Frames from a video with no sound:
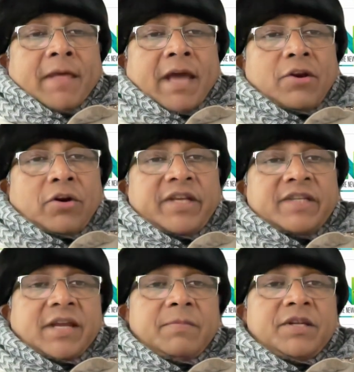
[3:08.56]
And on
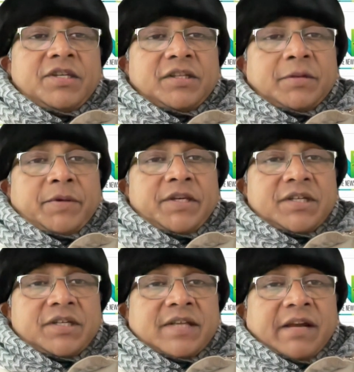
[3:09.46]
examination, the
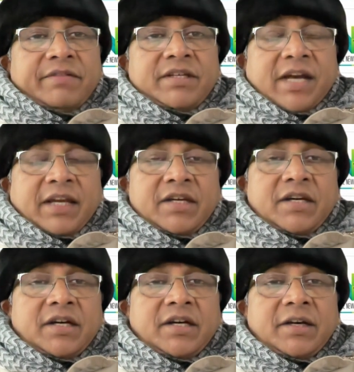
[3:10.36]
patient is having
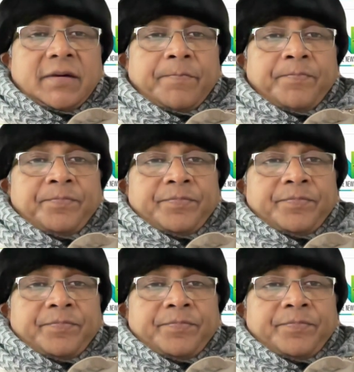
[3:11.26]
tachycardia.